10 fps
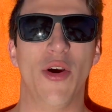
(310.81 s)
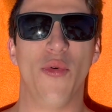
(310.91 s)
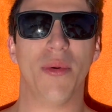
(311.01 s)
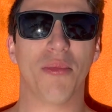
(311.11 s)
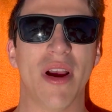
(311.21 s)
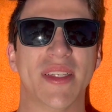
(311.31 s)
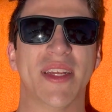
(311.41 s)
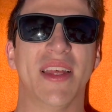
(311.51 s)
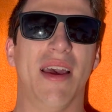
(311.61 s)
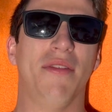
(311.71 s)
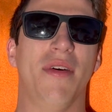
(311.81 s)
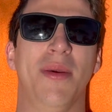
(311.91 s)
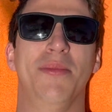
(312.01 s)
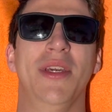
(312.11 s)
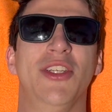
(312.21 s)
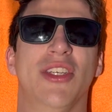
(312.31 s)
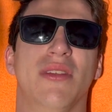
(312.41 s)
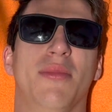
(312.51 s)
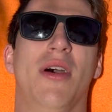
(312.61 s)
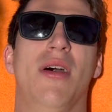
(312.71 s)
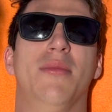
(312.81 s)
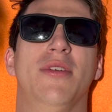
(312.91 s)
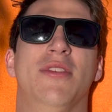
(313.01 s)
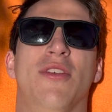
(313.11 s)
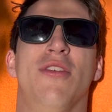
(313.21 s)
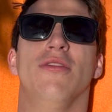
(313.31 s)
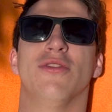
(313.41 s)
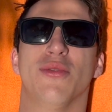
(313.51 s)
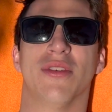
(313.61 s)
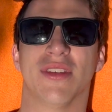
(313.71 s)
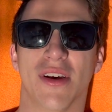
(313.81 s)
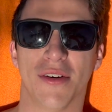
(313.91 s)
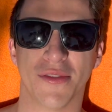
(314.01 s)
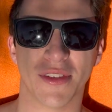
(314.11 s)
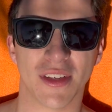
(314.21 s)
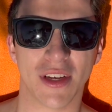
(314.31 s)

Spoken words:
We practically have a beach in the Bahamas all to ourselves.